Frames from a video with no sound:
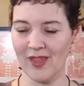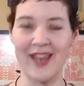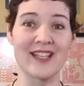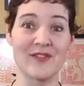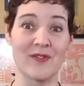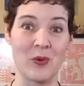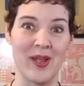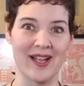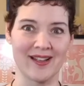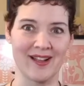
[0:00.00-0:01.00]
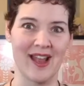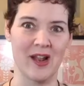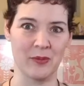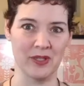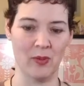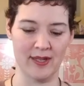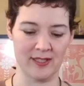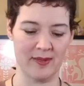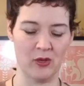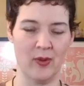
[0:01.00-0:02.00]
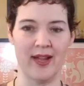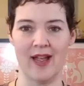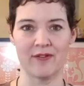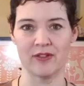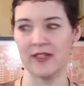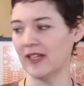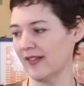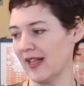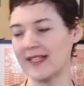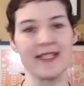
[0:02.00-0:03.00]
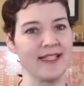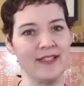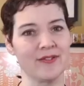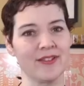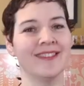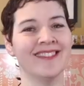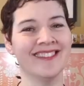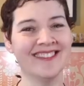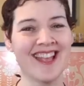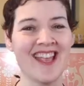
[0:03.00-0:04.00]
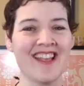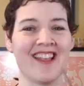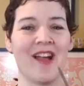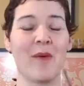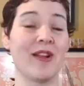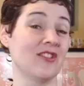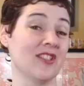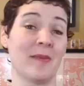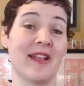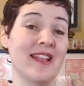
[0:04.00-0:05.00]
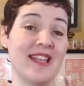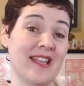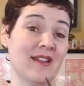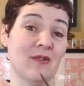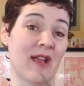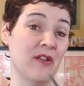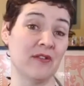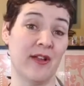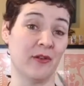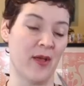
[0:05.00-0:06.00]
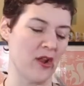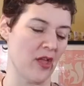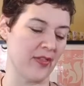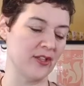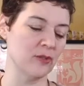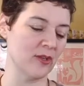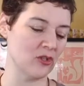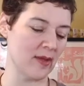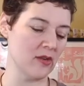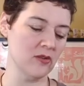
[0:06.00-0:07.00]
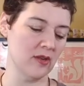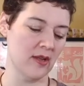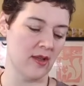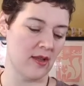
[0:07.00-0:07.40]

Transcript: And it's quick, and I really wanted something quick after knitting that sleeve. I wanted just something I could knit round and round and round and not think too much about.